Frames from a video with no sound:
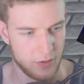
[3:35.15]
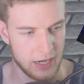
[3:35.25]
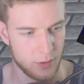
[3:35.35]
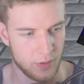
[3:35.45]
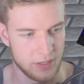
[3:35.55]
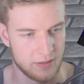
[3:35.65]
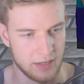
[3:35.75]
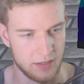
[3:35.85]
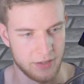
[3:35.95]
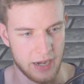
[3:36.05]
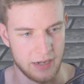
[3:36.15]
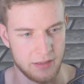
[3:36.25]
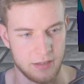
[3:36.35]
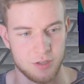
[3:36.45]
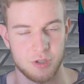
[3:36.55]
you can't really tell that
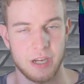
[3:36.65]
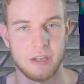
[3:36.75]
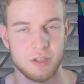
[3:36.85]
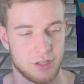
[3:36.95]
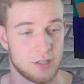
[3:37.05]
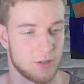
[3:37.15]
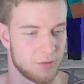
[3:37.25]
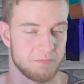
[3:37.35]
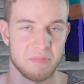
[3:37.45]
anything's changed. So